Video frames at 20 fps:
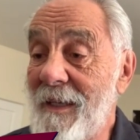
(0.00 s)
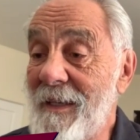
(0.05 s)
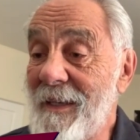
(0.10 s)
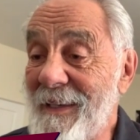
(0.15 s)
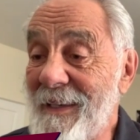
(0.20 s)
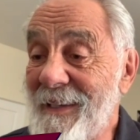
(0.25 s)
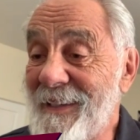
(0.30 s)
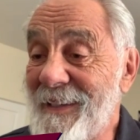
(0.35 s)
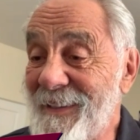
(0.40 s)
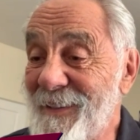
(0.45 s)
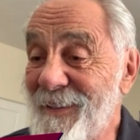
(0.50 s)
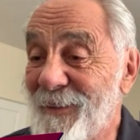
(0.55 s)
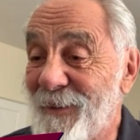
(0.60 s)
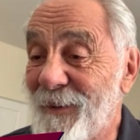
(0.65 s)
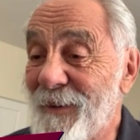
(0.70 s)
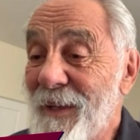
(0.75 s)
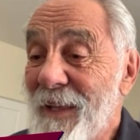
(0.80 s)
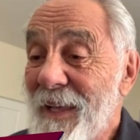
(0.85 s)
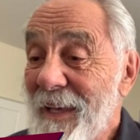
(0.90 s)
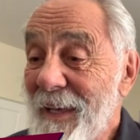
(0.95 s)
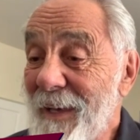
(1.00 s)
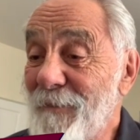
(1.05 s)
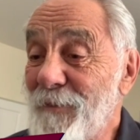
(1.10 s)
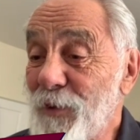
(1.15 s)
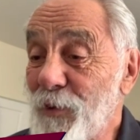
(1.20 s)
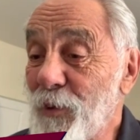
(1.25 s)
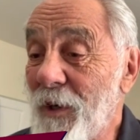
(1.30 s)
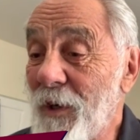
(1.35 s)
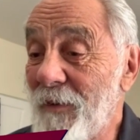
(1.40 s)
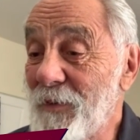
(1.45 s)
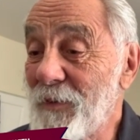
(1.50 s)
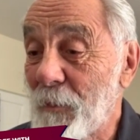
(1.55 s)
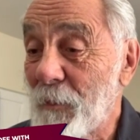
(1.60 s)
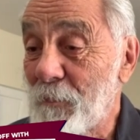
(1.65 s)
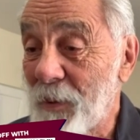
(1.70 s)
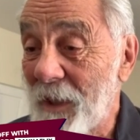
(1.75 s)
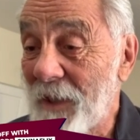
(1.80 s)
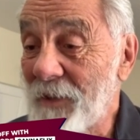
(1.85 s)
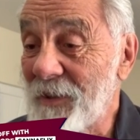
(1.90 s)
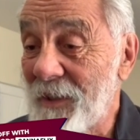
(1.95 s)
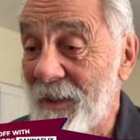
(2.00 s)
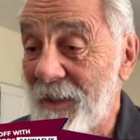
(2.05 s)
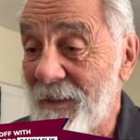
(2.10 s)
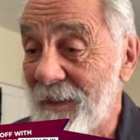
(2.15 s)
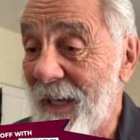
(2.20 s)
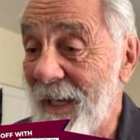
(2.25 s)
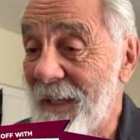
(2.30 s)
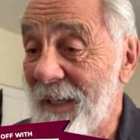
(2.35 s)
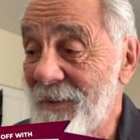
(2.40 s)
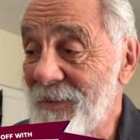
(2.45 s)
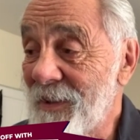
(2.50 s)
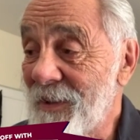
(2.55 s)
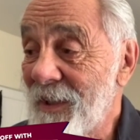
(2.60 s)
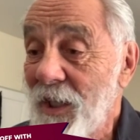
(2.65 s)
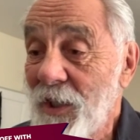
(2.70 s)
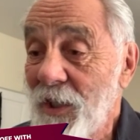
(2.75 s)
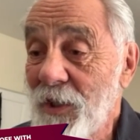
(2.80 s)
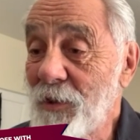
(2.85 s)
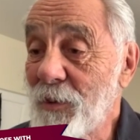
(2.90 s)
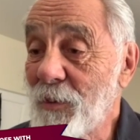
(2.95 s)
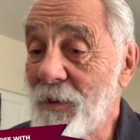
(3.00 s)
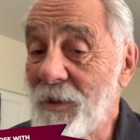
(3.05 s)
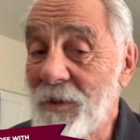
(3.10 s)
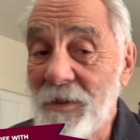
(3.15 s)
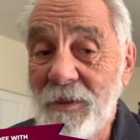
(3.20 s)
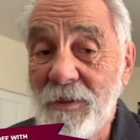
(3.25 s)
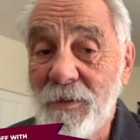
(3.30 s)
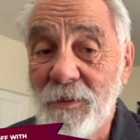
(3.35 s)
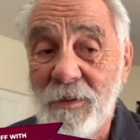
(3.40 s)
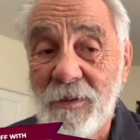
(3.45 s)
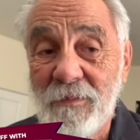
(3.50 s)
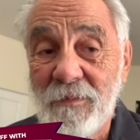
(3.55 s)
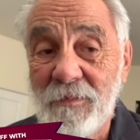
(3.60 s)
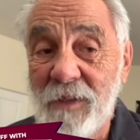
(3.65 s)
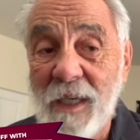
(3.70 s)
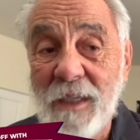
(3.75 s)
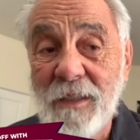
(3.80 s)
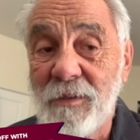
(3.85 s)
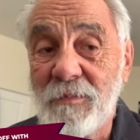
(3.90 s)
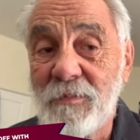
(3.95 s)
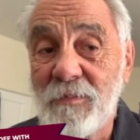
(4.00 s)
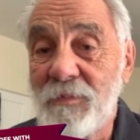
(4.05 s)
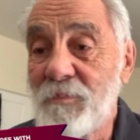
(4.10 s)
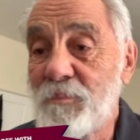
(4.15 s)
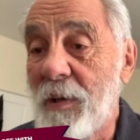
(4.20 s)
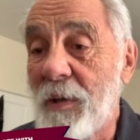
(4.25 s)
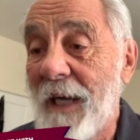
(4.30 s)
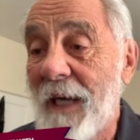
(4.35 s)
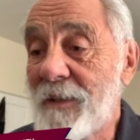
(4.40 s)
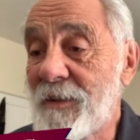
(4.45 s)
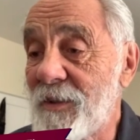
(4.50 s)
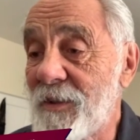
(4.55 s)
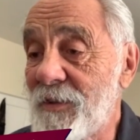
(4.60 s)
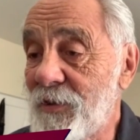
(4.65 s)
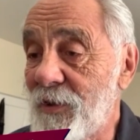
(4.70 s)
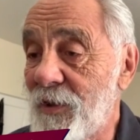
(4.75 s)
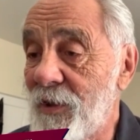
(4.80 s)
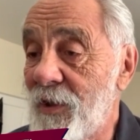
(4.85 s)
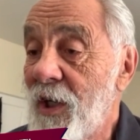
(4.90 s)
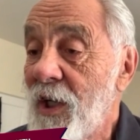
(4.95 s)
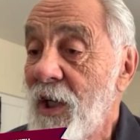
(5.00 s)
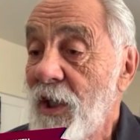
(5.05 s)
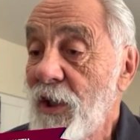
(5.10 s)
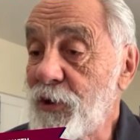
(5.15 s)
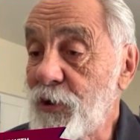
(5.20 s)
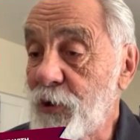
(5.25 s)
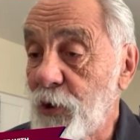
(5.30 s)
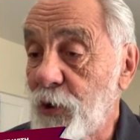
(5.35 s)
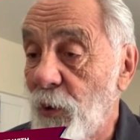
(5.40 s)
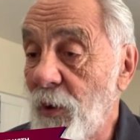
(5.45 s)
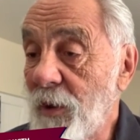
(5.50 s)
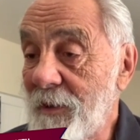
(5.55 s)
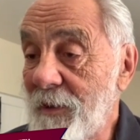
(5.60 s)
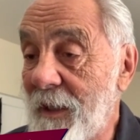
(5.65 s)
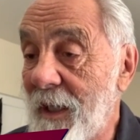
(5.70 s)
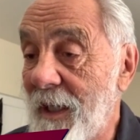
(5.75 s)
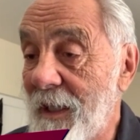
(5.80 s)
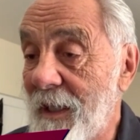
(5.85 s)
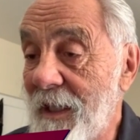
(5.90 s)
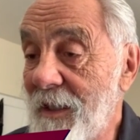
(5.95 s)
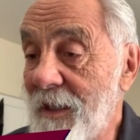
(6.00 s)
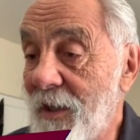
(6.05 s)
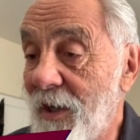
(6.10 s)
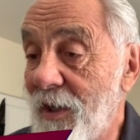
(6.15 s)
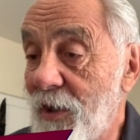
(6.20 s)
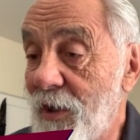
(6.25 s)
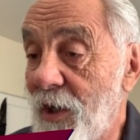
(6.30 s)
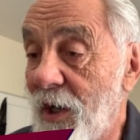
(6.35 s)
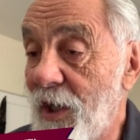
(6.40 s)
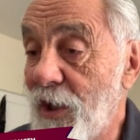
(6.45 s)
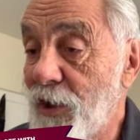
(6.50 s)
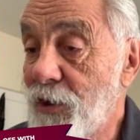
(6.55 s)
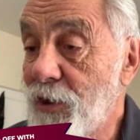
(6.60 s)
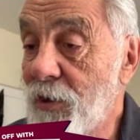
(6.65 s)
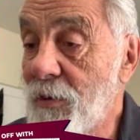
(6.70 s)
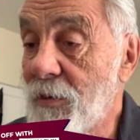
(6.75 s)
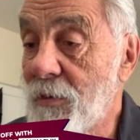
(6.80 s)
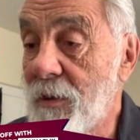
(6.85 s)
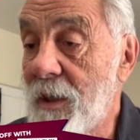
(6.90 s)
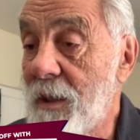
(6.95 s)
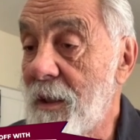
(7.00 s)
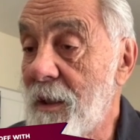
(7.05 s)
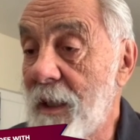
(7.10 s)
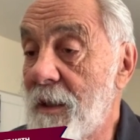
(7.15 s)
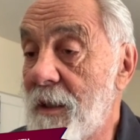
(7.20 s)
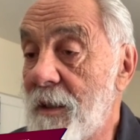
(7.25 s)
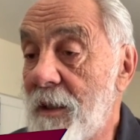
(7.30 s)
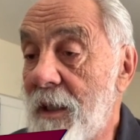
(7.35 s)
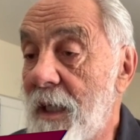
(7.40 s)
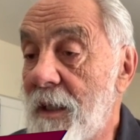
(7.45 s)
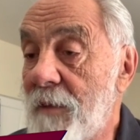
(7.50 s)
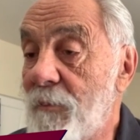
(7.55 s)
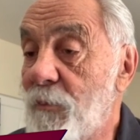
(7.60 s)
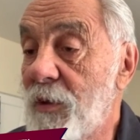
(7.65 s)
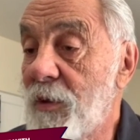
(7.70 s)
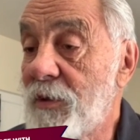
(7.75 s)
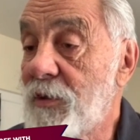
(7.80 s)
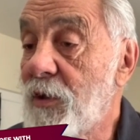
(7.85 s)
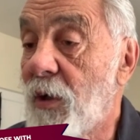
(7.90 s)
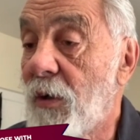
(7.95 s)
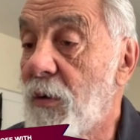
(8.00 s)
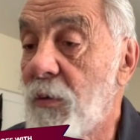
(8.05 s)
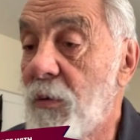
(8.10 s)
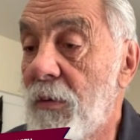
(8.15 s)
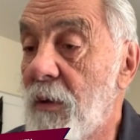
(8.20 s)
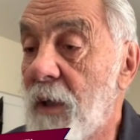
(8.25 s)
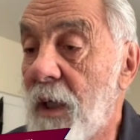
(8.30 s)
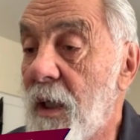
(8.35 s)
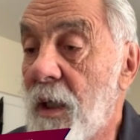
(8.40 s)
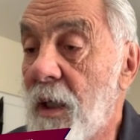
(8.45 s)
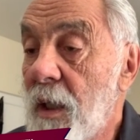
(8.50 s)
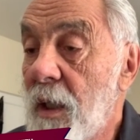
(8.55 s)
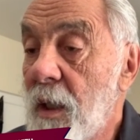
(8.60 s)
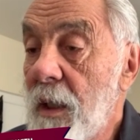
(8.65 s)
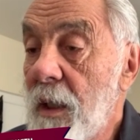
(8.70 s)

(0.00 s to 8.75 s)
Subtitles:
You know, if you were the peasant class, you were they could practice their sword cutting on you, and with no